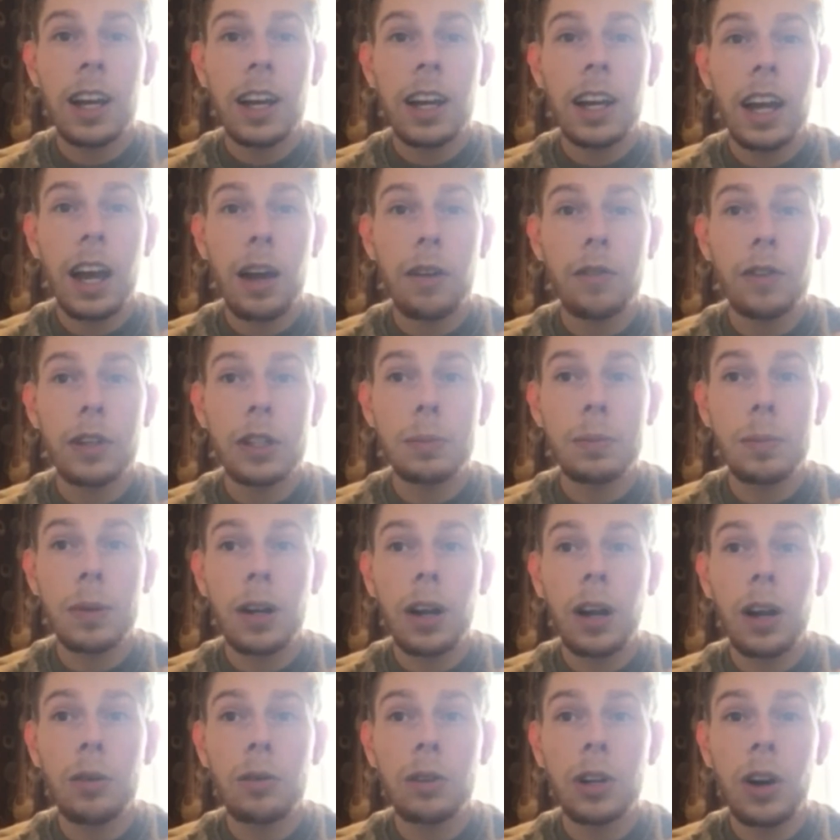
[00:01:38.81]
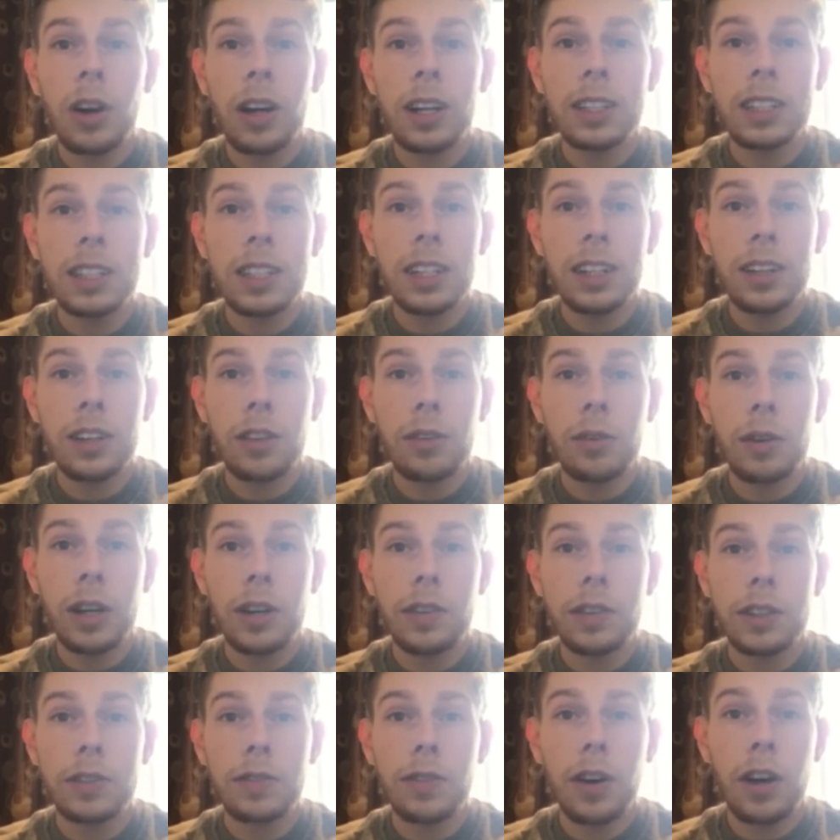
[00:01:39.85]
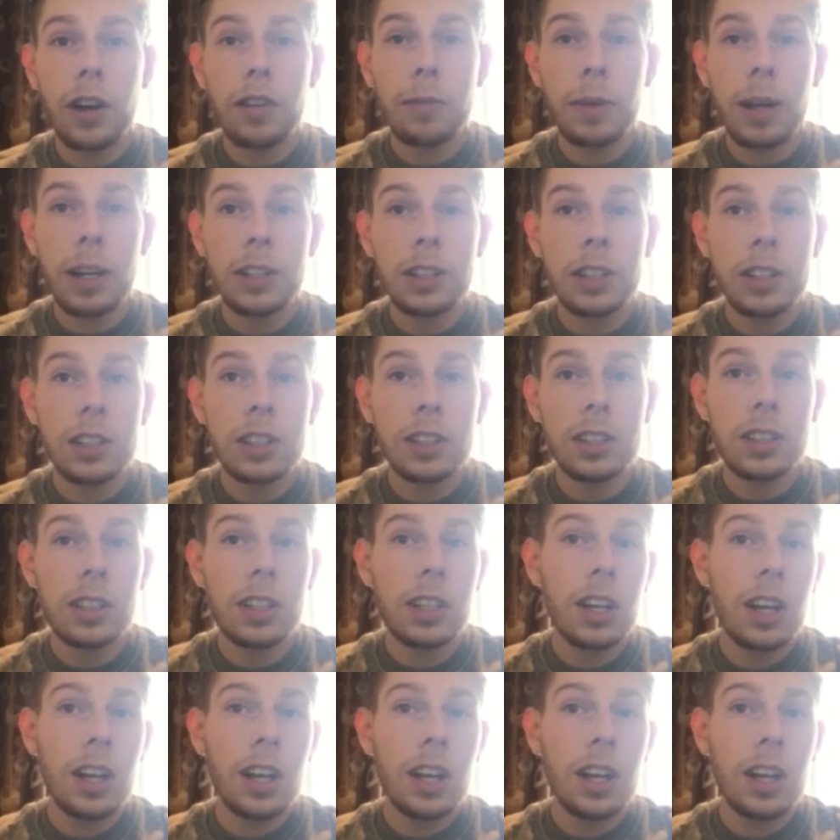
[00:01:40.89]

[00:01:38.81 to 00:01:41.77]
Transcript: he averaged below 90 in 3 of his 5 matches.